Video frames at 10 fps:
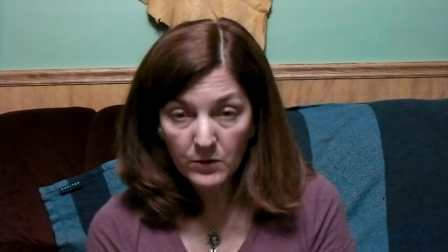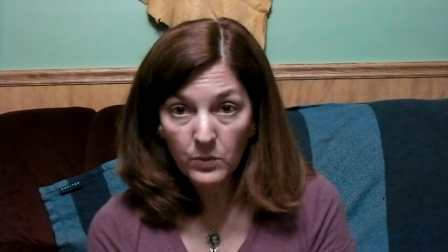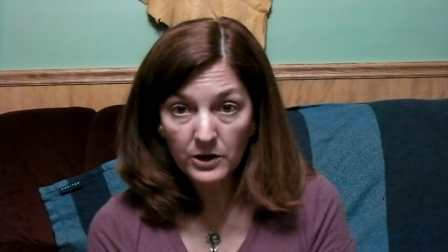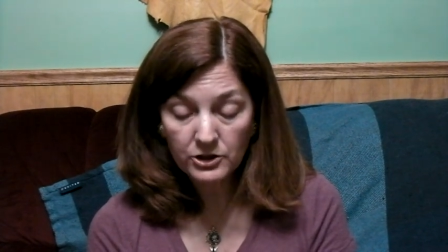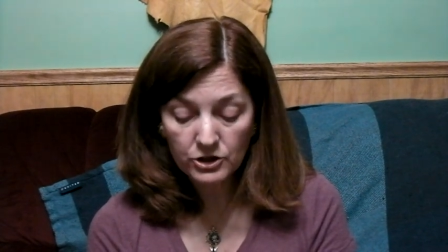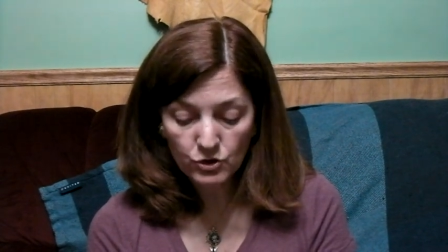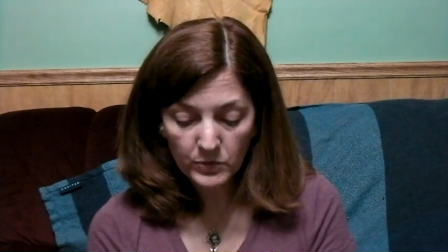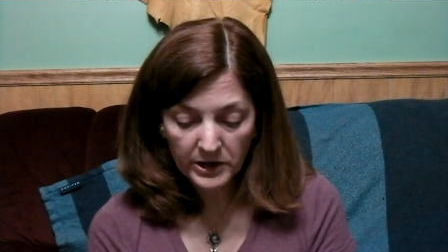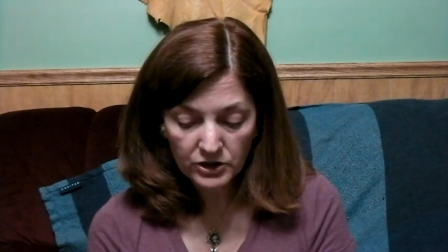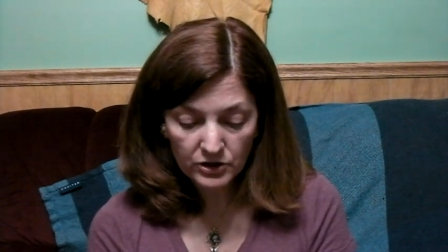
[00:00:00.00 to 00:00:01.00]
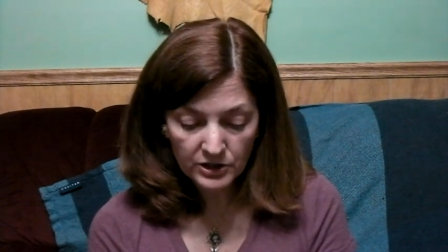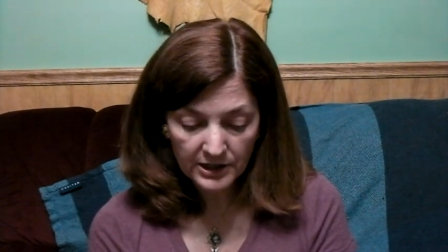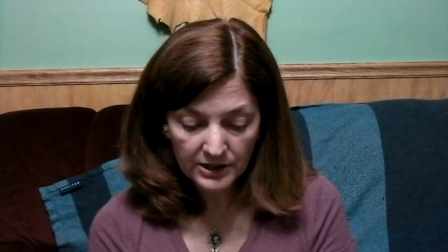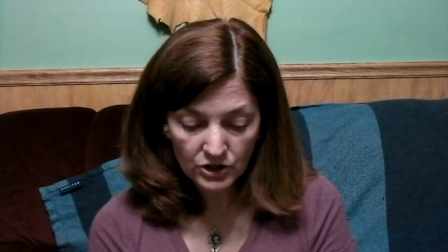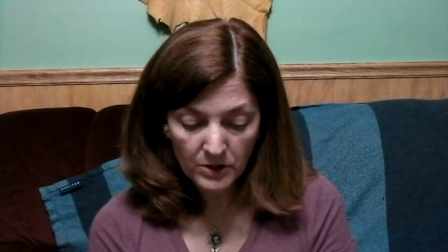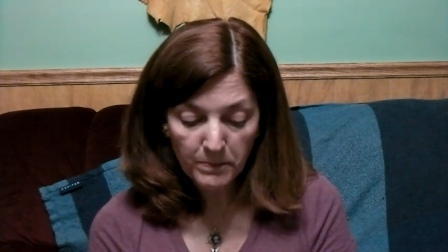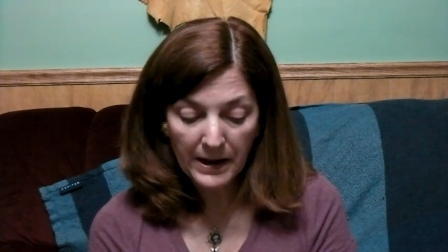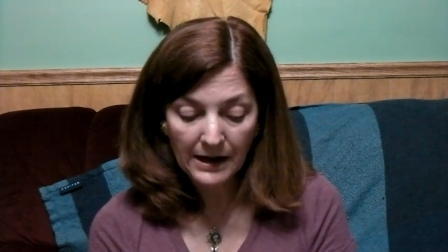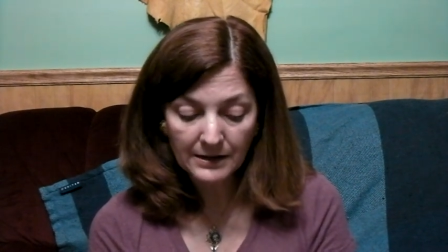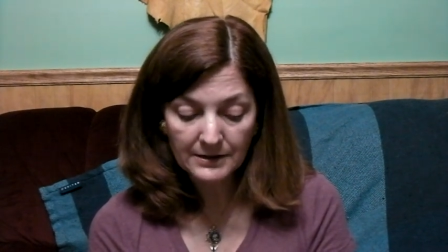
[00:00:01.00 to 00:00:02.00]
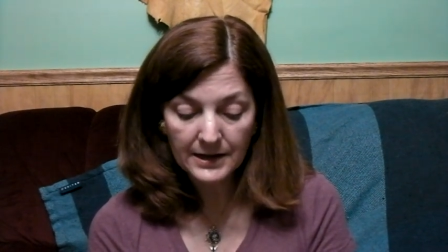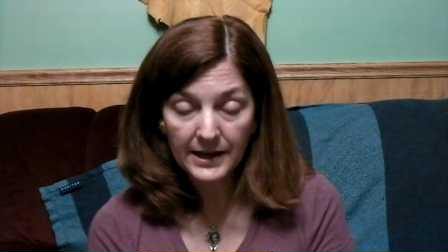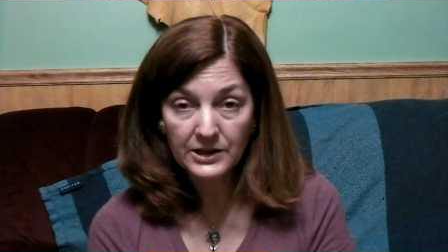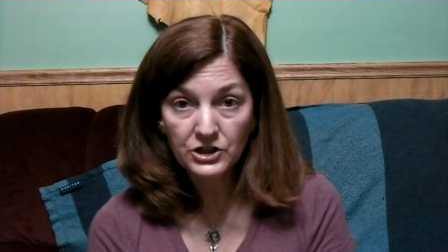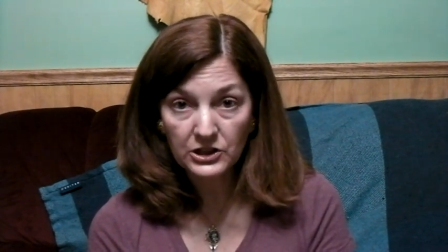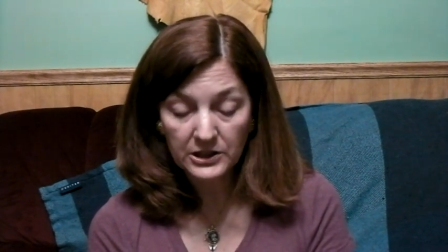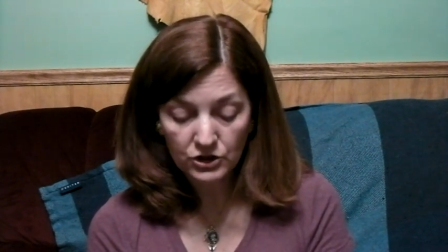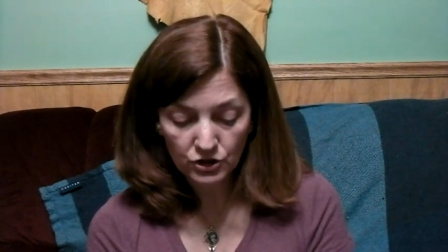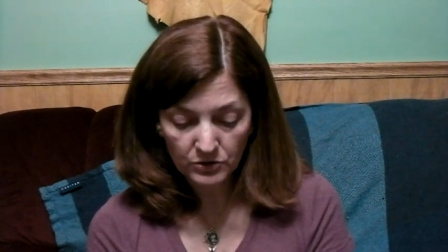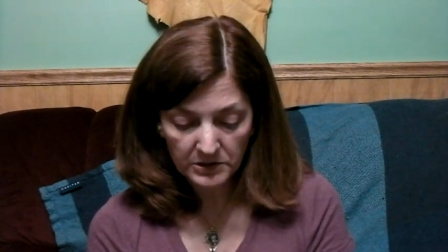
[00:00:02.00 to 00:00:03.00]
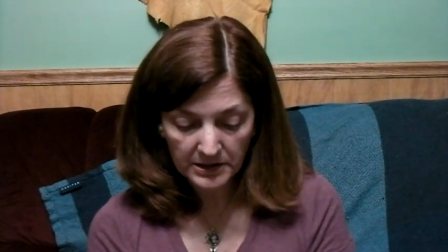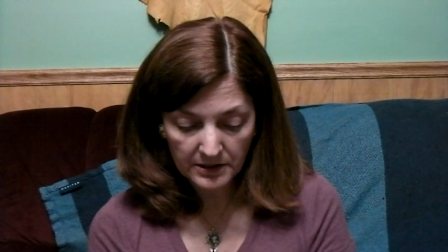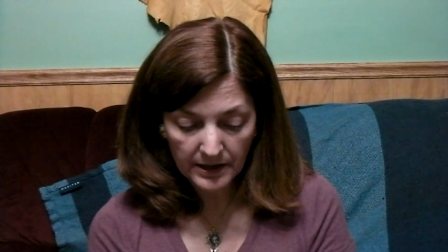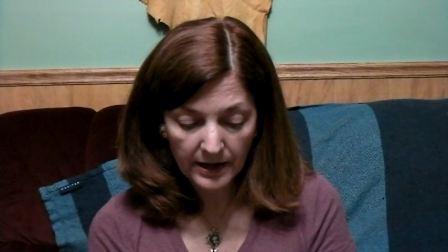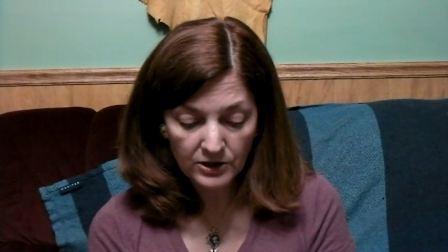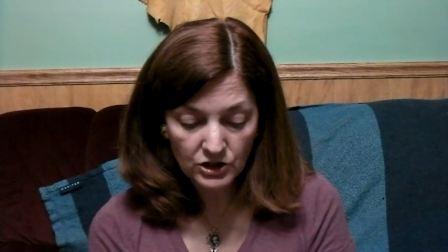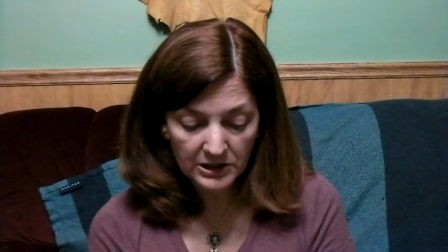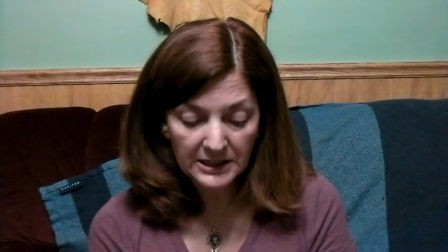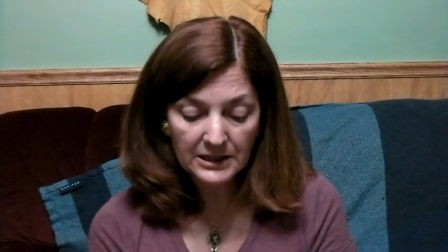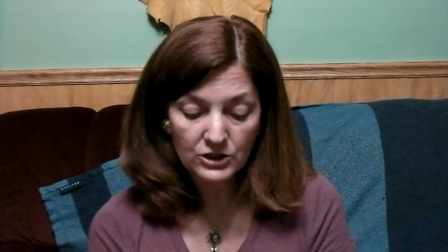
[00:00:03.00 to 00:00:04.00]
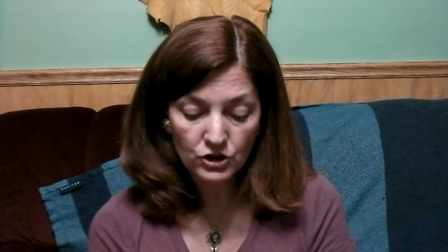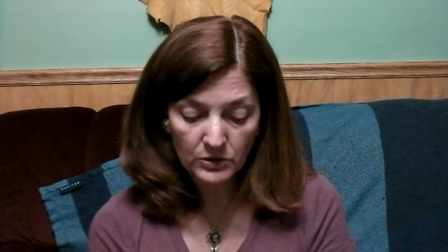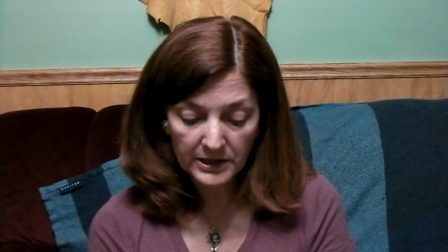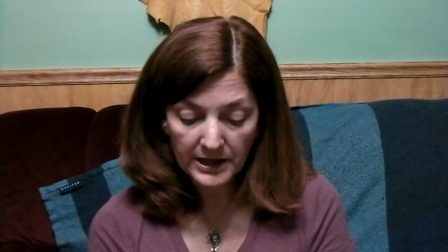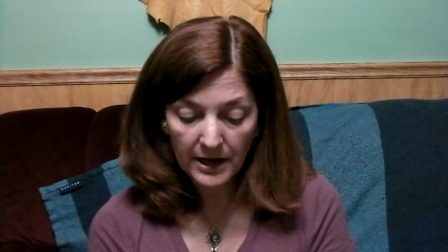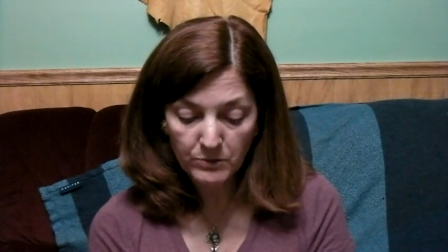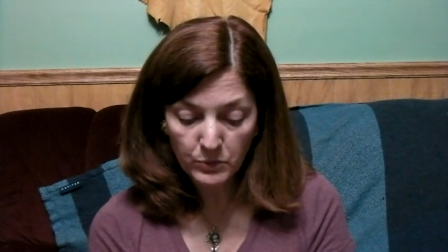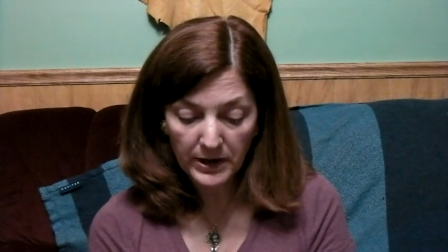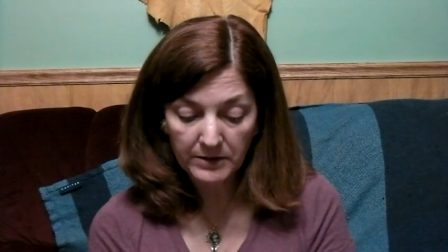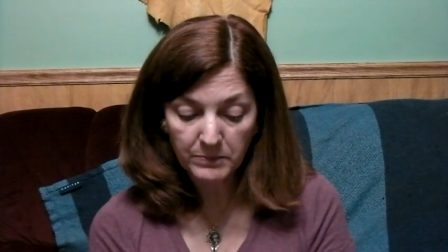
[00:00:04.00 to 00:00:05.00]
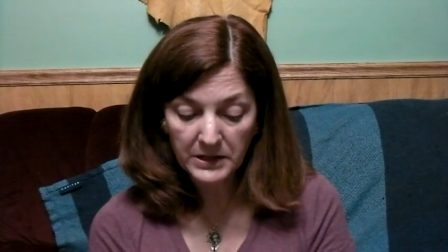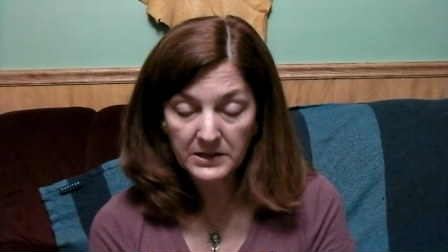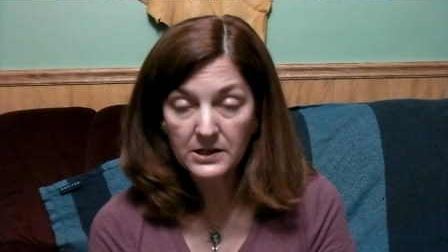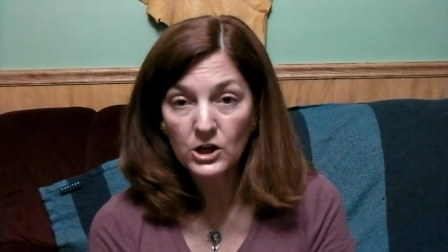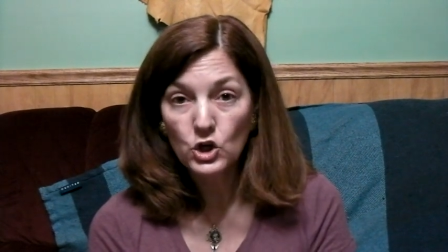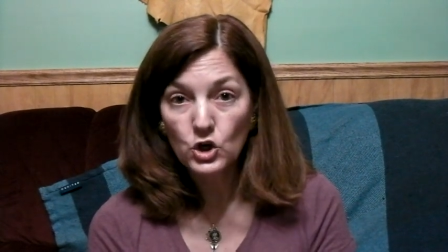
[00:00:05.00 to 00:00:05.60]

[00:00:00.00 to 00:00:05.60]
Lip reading: I want to direct your attention back to Angelina Jolie and Brad Pitt,